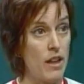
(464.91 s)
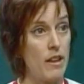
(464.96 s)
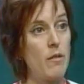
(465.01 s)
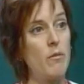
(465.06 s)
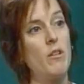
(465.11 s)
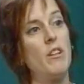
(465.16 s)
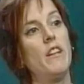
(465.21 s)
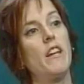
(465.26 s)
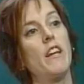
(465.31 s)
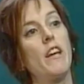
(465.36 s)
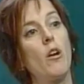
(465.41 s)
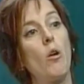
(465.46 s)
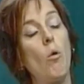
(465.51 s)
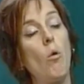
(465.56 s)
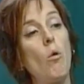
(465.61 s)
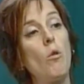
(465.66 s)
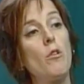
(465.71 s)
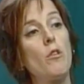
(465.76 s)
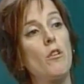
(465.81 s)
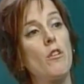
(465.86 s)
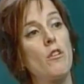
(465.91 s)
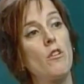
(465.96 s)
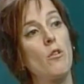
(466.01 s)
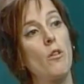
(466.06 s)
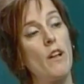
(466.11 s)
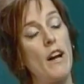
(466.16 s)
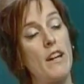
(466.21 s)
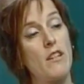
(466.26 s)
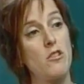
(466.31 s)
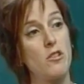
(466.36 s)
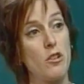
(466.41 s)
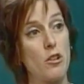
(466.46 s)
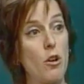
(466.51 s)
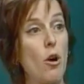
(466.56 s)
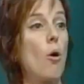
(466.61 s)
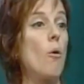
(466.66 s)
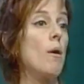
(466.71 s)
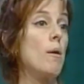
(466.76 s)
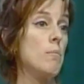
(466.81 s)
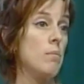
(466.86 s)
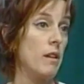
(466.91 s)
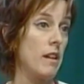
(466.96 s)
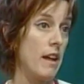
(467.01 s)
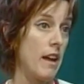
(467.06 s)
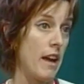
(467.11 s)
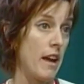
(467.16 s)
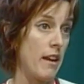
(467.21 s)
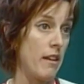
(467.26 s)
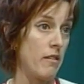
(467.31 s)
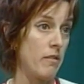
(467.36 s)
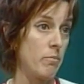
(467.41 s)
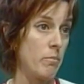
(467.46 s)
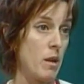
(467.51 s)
and then when they get older, you'll actually go and play